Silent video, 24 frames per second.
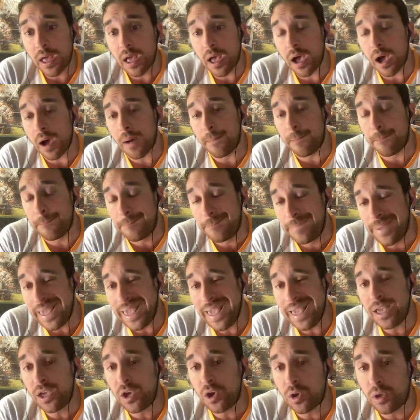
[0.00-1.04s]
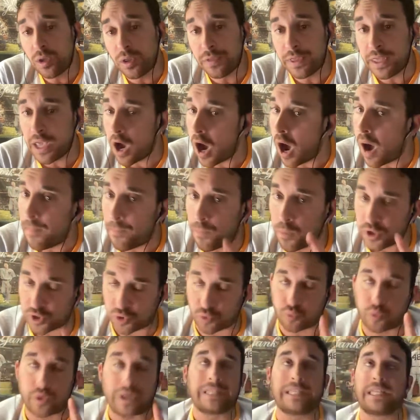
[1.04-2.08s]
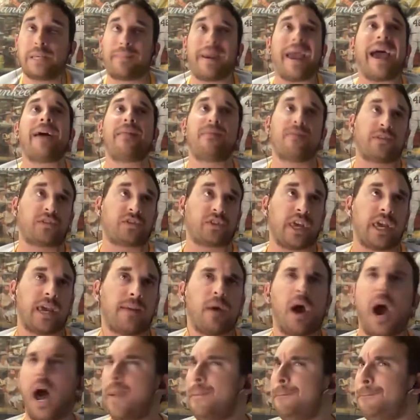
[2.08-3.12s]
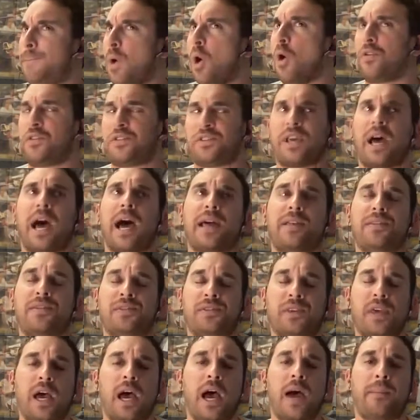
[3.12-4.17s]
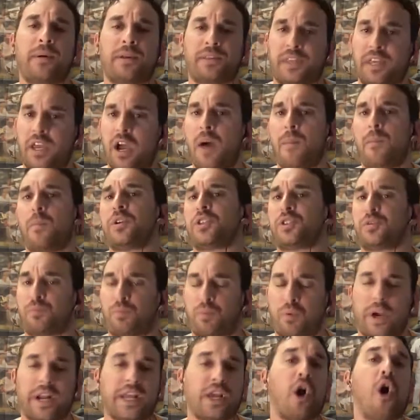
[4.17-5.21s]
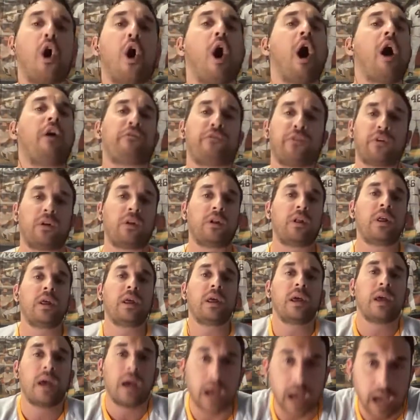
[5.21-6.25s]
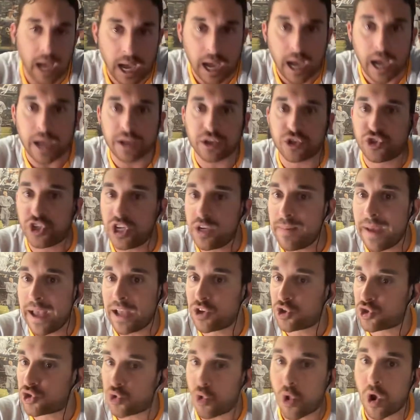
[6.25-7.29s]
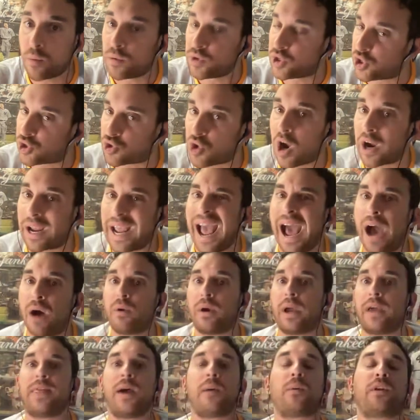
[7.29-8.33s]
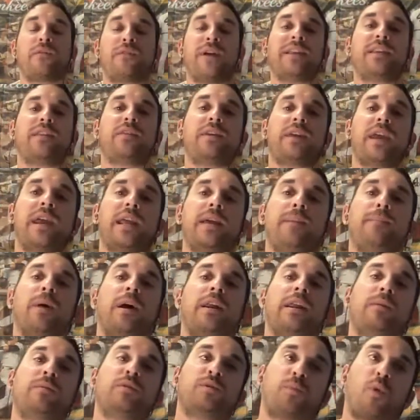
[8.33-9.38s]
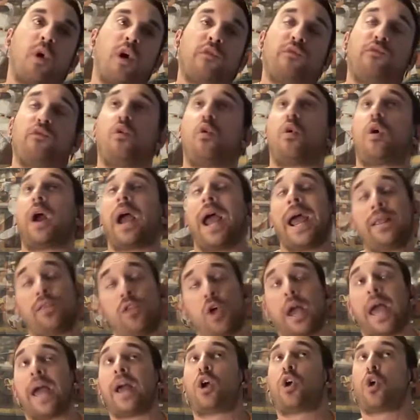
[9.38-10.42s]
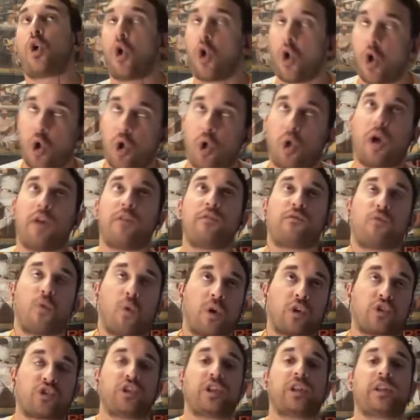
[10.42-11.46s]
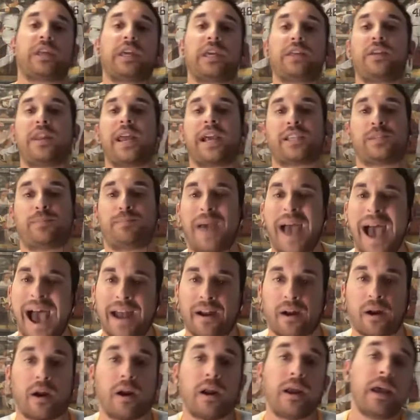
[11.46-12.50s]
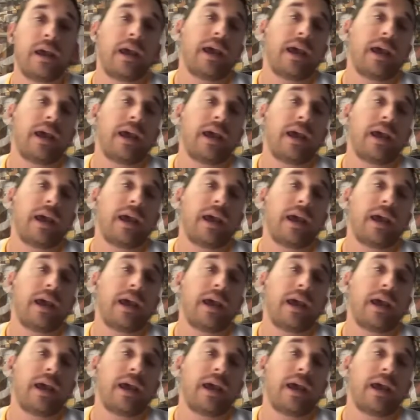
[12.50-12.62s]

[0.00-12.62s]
the ump was really bad in this game on both sides. But the ump was pretty awful. G-Man Choi was struck out, and that would have ended the inning, but it was ball 4. And Cole, unfortunately, the next batter,